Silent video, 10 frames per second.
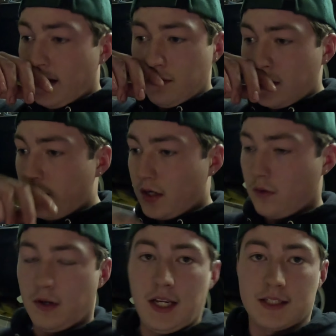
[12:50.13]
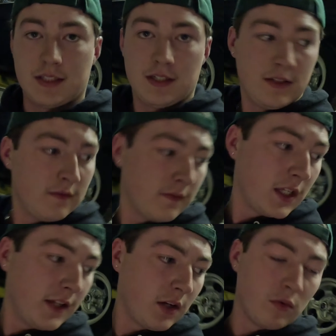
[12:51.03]
I don't know where it went.
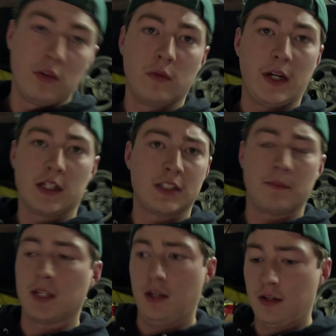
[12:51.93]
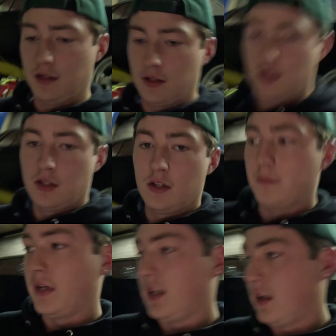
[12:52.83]
It like rolled away or something.
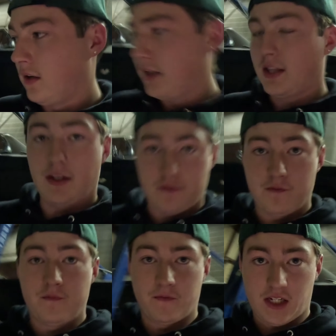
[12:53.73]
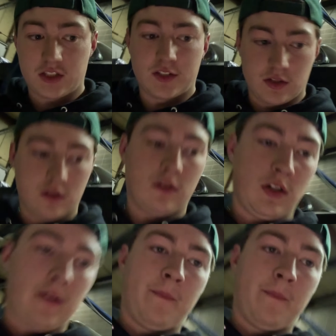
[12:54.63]
But I'll get that fixed too.